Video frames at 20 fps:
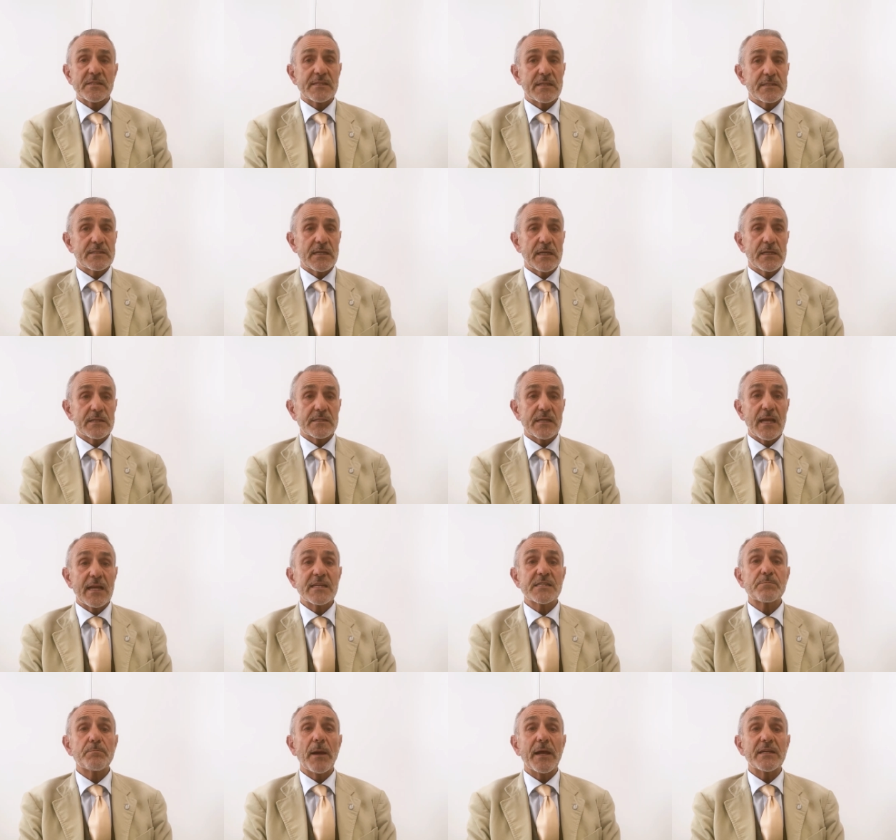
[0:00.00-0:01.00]
disease
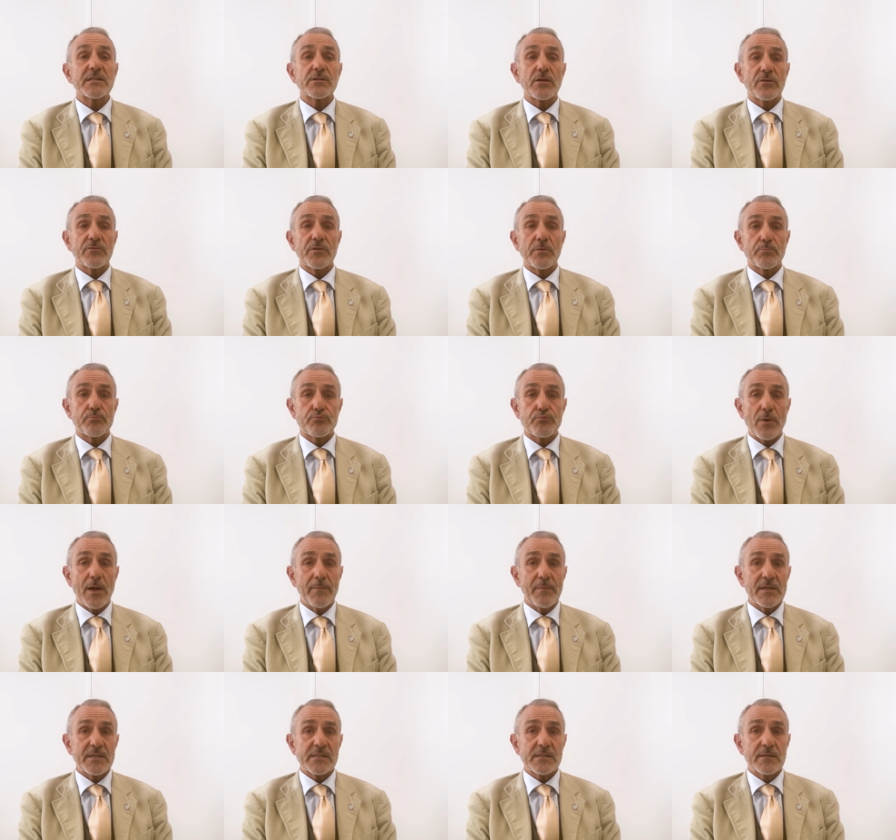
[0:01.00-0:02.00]
is based on the
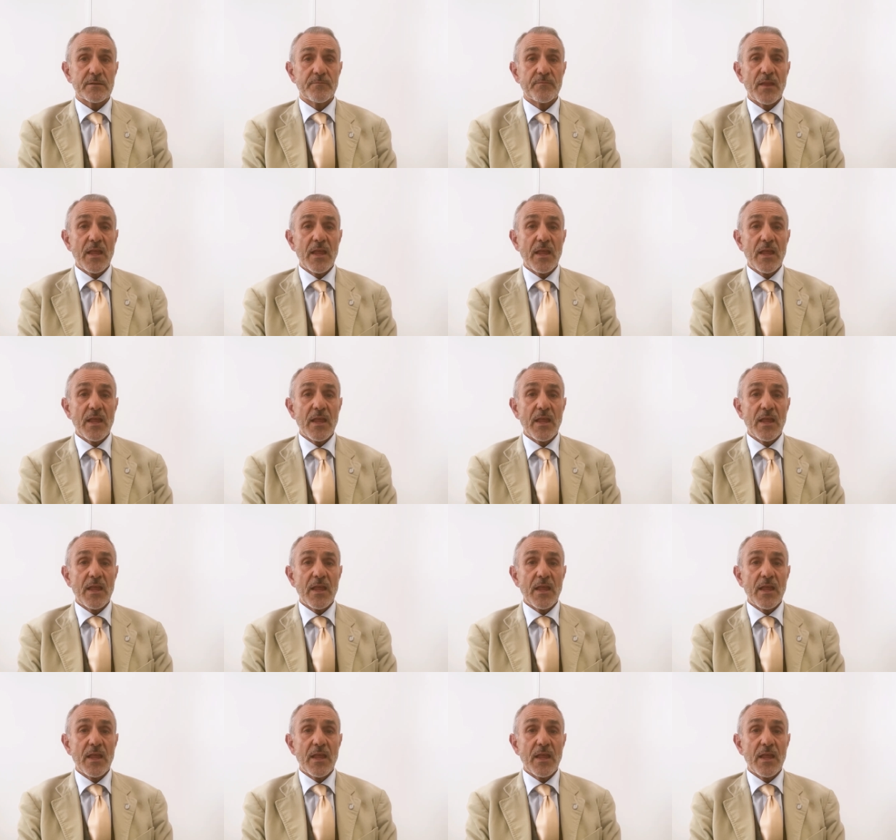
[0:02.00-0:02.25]
premise